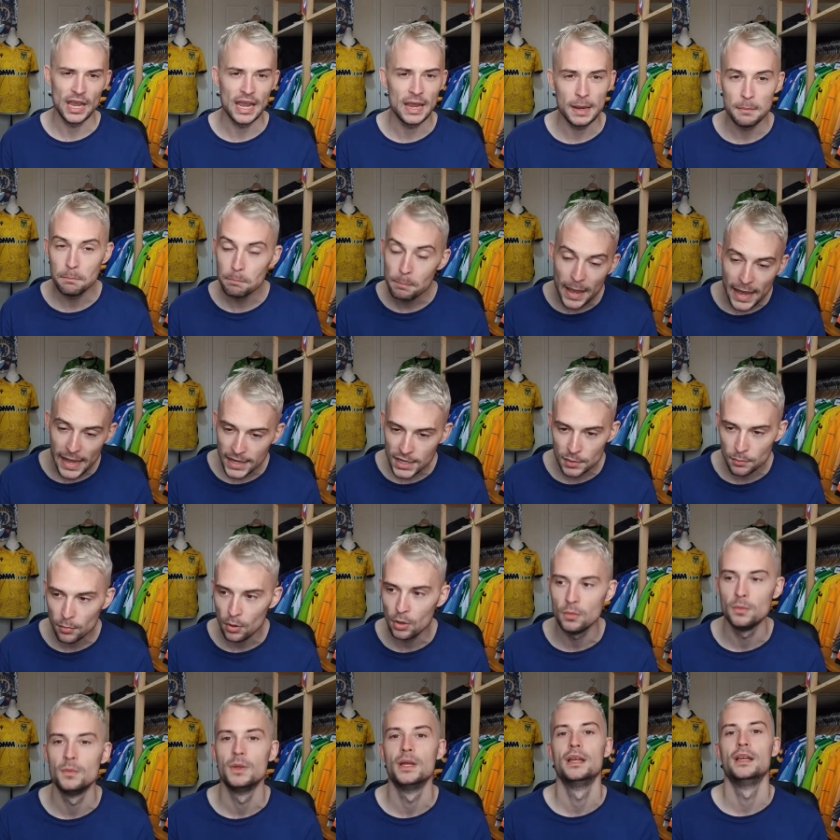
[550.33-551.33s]

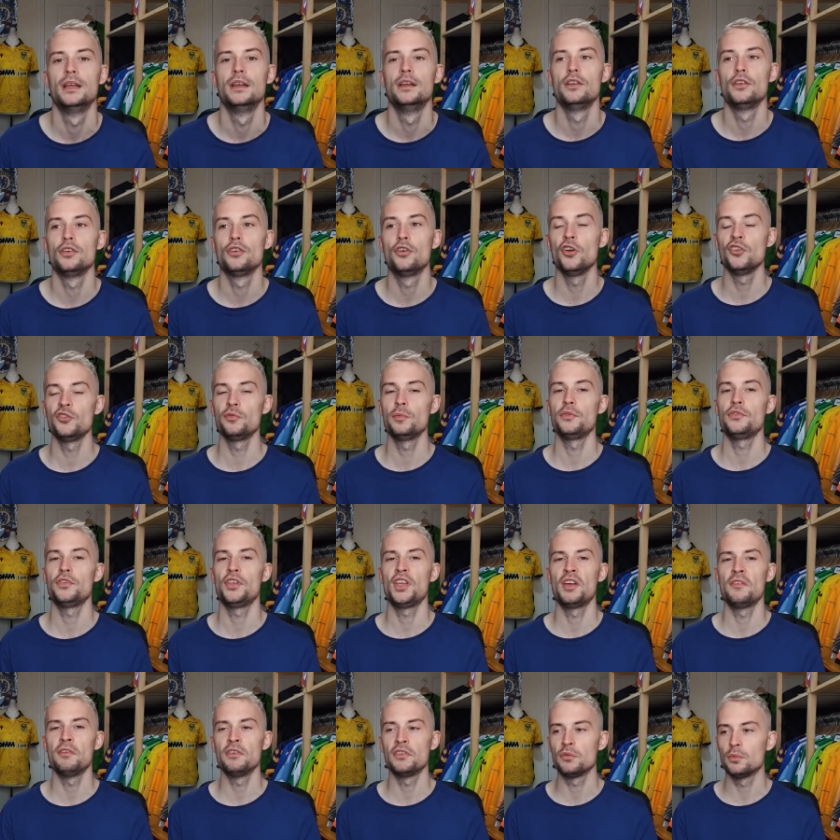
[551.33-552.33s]
impeccable. Customer
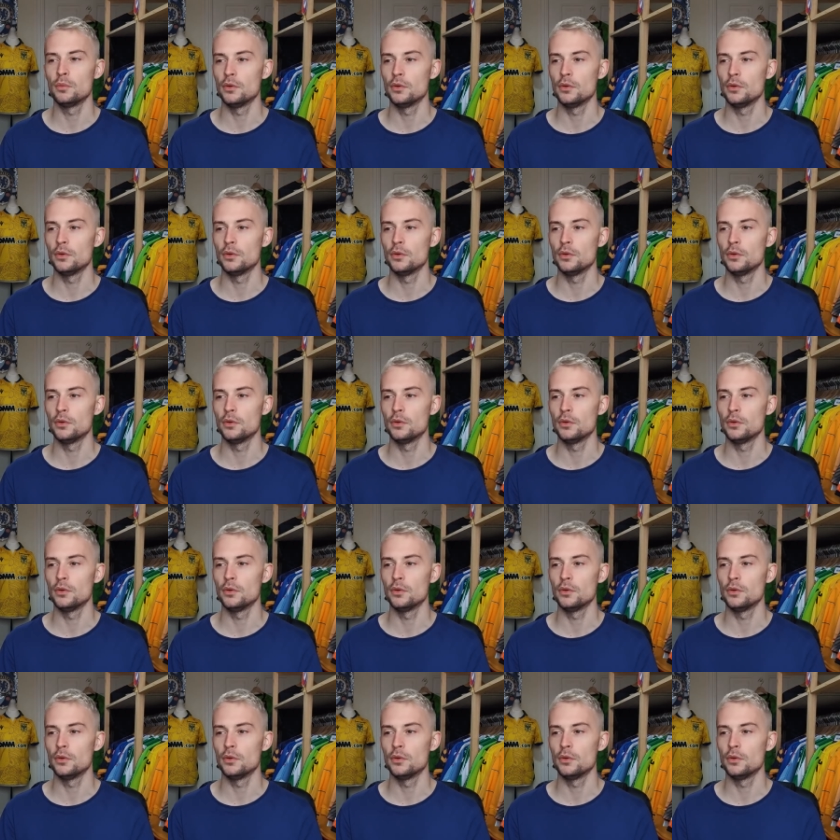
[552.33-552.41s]
service